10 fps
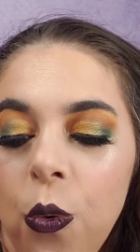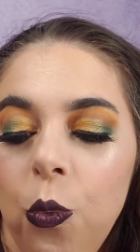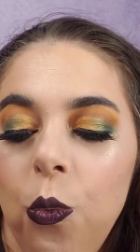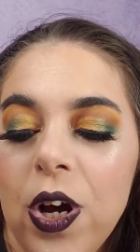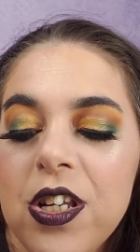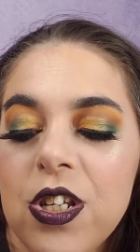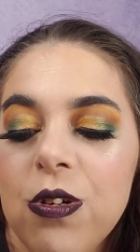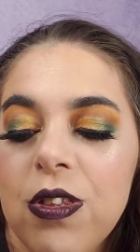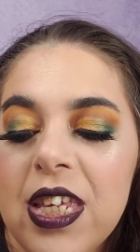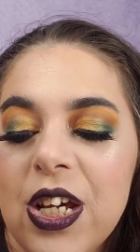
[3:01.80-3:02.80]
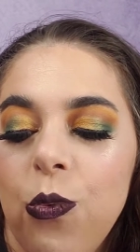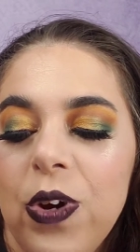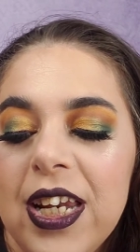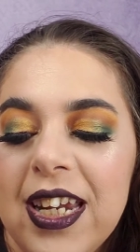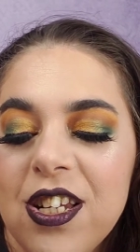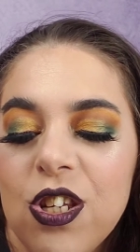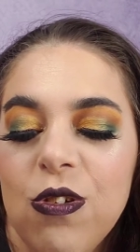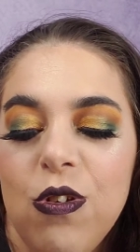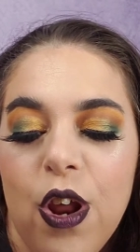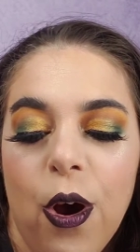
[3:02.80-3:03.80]
what do you think we need to
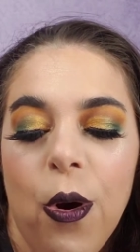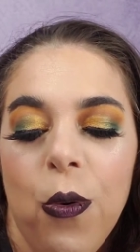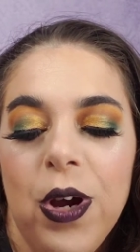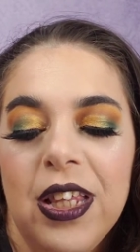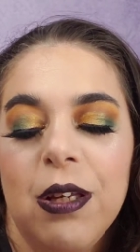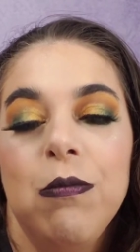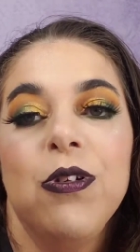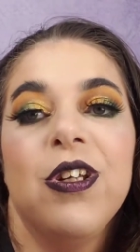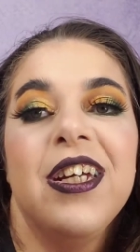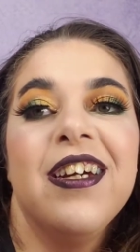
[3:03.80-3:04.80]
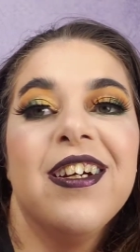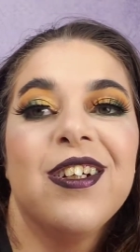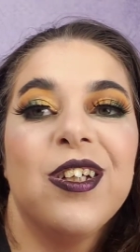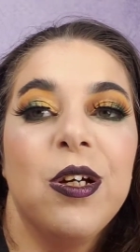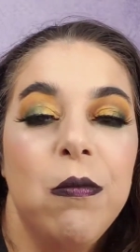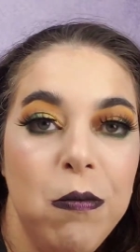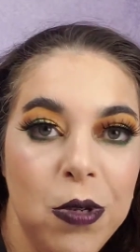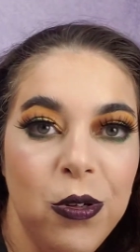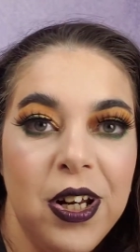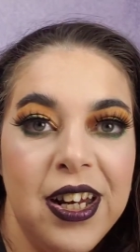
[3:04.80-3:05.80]
know in the beauty
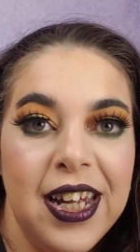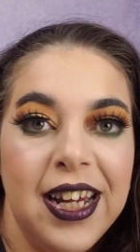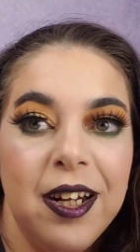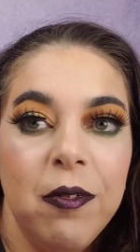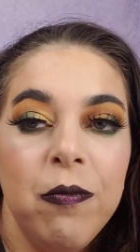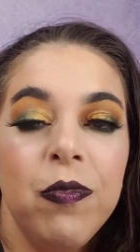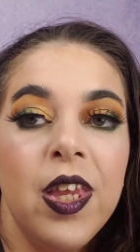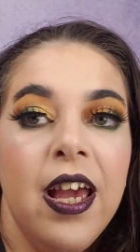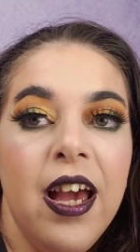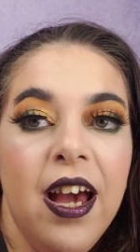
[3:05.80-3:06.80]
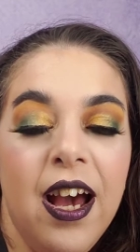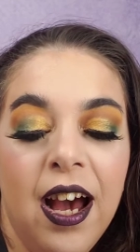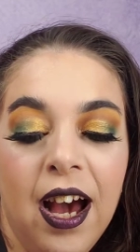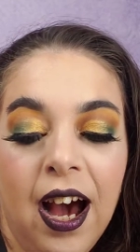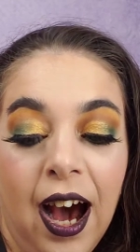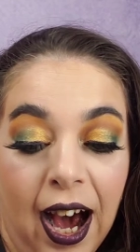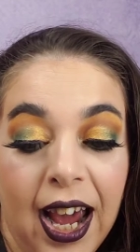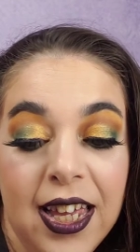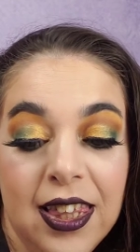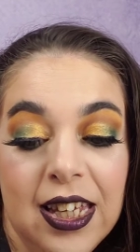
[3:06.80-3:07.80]
community?
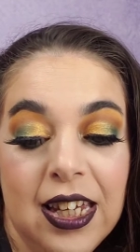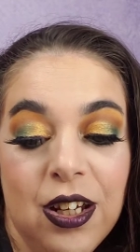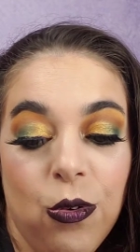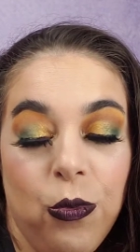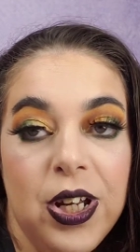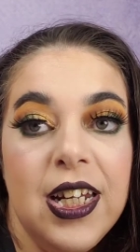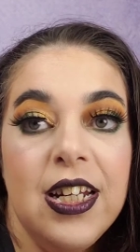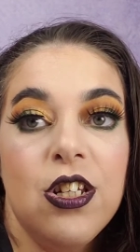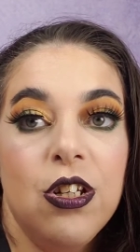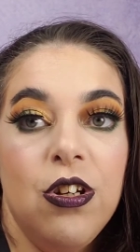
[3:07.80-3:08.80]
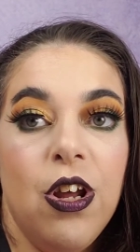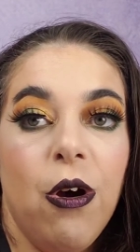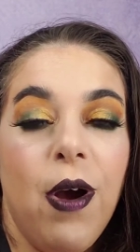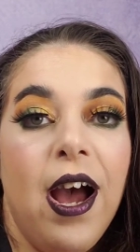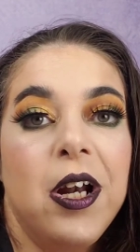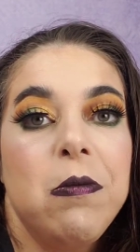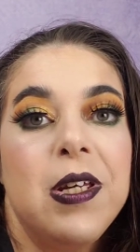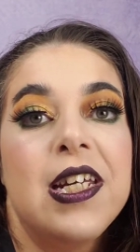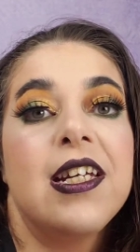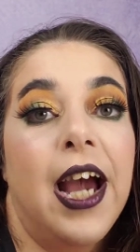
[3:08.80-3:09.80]
I think we need to know how to
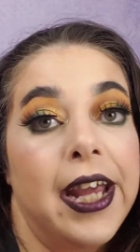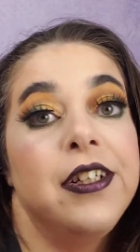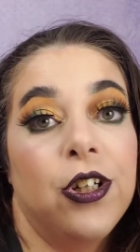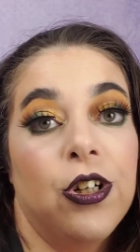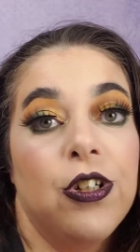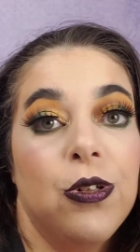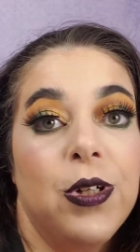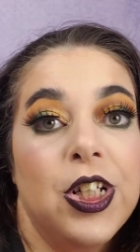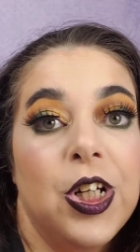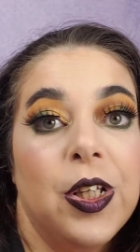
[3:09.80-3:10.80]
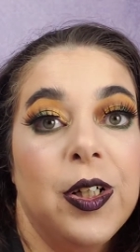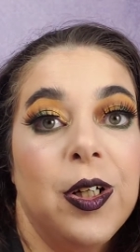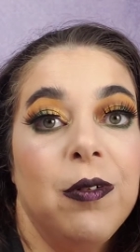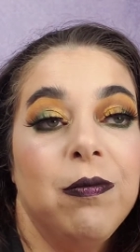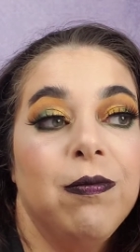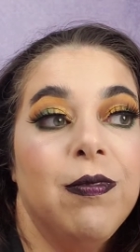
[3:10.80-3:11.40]
be kinder to each other